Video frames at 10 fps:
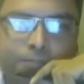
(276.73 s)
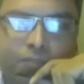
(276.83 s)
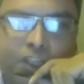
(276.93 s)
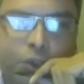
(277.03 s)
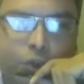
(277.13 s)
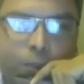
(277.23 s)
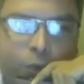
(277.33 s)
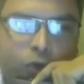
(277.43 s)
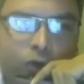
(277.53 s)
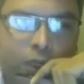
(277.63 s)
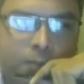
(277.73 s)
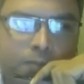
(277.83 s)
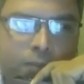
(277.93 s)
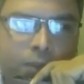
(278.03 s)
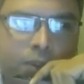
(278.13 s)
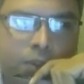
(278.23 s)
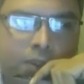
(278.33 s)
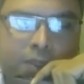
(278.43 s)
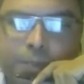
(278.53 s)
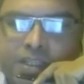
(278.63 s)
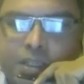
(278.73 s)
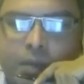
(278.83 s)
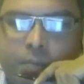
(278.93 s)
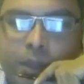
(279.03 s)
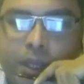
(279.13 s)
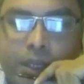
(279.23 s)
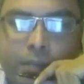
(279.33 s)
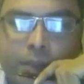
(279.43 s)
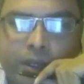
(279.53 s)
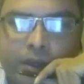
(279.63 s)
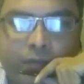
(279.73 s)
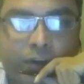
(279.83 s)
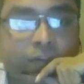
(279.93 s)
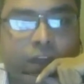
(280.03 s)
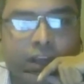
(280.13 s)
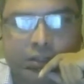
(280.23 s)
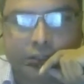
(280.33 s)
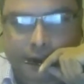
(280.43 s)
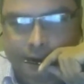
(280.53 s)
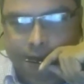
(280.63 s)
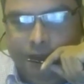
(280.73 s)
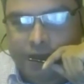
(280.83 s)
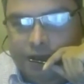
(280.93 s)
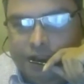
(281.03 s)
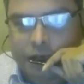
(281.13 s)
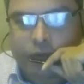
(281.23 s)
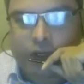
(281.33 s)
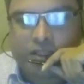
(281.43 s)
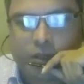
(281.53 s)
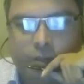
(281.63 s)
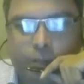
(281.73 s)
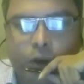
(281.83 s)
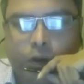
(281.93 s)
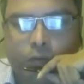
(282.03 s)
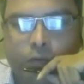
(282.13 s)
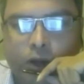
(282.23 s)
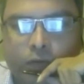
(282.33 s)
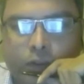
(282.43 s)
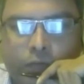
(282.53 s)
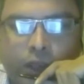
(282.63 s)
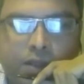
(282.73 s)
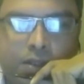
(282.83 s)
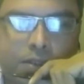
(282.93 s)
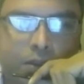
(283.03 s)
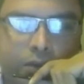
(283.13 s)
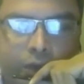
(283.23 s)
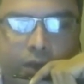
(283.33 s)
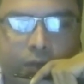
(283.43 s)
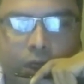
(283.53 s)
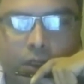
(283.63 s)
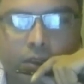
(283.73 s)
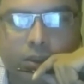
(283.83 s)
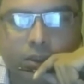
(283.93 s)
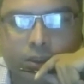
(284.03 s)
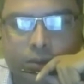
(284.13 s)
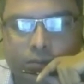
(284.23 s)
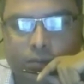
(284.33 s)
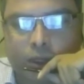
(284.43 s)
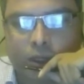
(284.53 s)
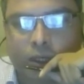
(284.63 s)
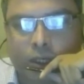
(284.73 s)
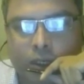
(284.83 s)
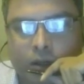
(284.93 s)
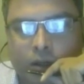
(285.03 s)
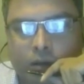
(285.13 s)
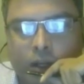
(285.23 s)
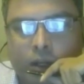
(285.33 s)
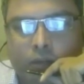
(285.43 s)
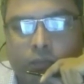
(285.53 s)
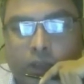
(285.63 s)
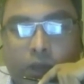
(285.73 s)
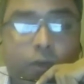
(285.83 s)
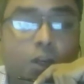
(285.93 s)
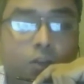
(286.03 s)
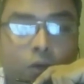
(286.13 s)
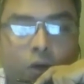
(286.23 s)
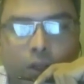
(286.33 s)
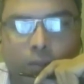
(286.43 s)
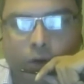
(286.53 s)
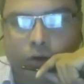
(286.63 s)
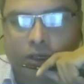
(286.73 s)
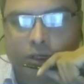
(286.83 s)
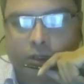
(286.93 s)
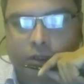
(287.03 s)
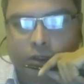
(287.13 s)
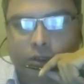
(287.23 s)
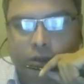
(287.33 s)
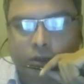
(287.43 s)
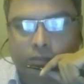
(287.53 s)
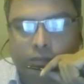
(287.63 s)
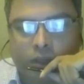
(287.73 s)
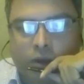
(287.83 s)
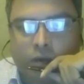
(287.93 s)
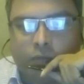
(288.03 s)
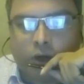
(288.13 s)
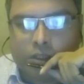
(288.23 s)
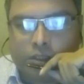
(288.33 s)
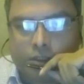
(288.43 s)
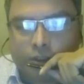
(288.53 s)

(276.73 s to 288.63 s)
into the program depends on many different factors. See, for example, one of the factors that we have not thought about it was